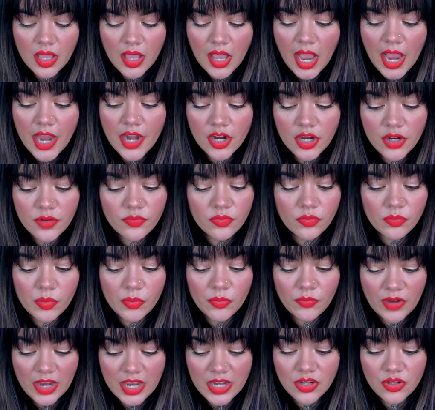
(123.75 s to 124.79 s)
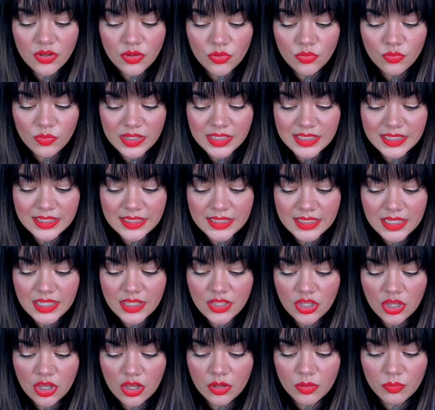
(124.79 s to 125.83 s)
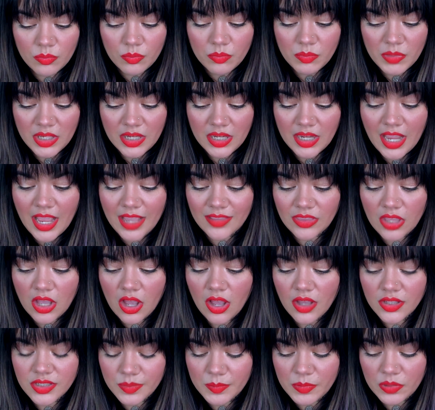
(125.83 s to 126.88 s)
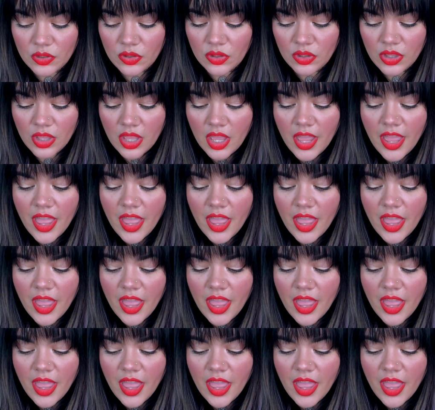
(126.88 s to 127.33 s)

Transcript: I heard from a friend who went to see Youngman at the hospital